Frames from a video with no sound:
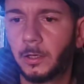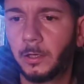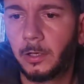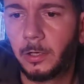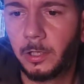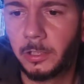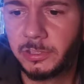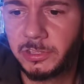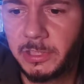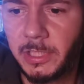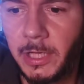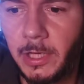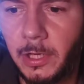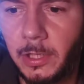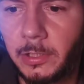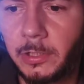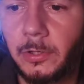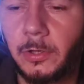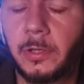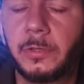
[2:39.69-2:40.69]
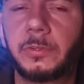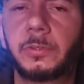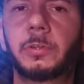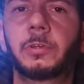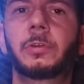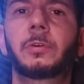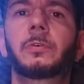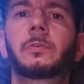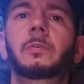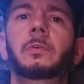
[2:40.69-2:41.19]
hooks get hung
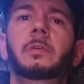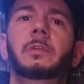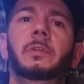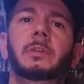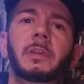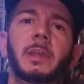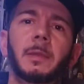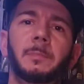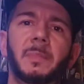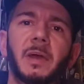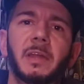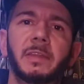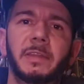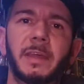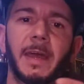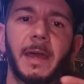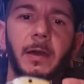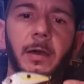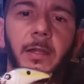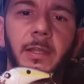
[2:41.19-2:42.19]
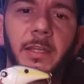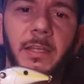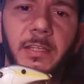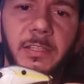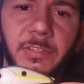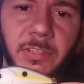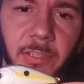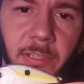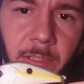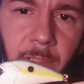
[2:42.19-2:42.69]
onto, they bend out
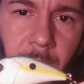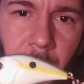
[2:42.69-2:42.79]
easy.